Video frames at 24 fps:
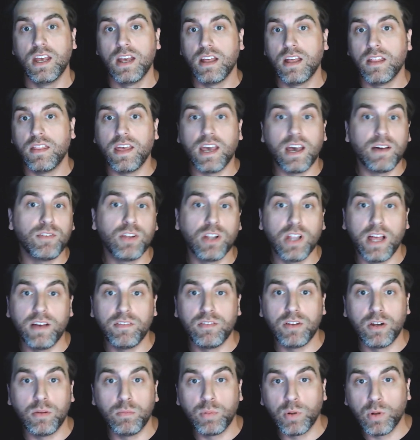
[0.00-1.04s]
they have
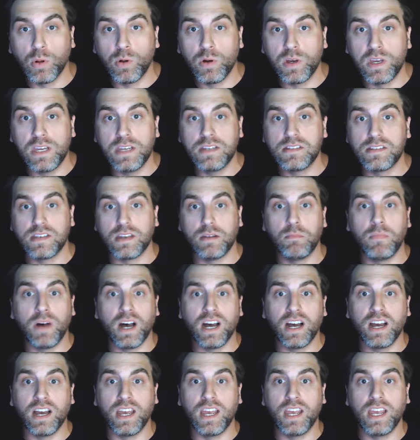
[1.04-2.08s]
11 employees, and
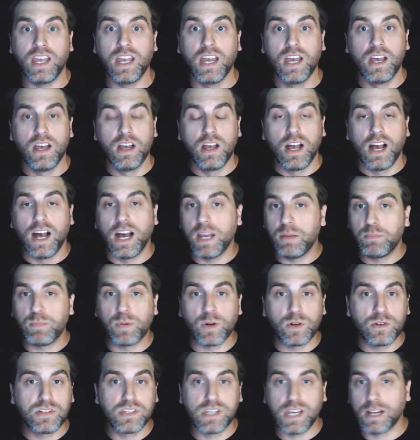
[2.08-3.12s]
my
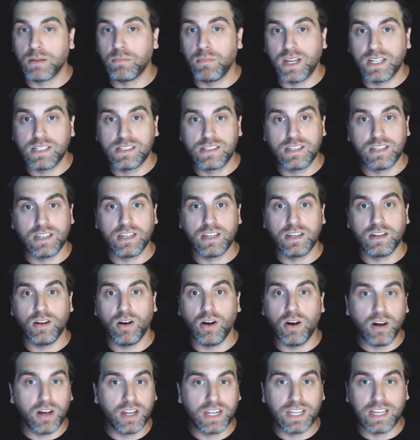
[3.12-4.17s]
hyper segmented
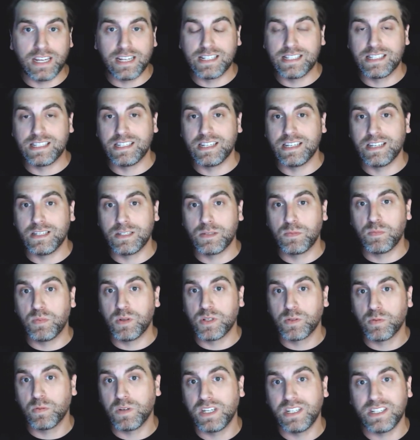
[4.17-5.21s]
audience is
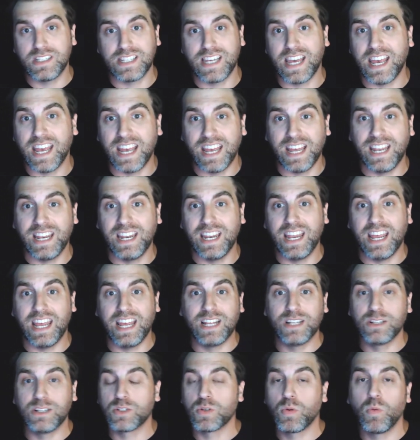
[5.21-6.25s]
between 10
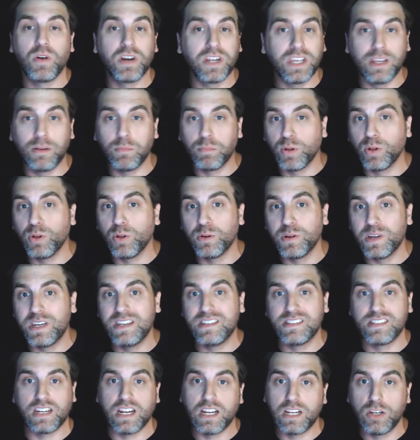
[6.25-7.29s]
and 20
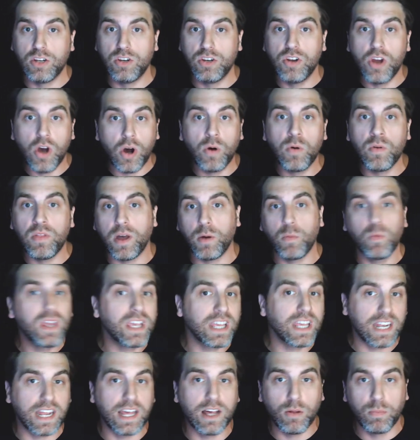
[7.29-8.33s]
employees, and I know that we
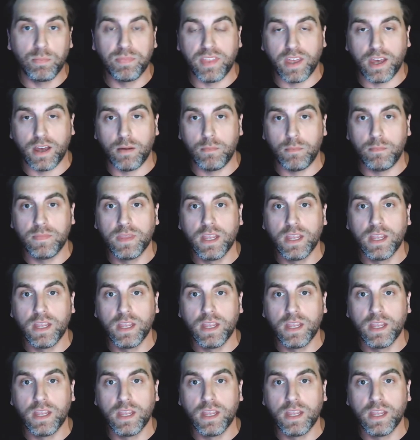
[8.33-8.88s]
can help them.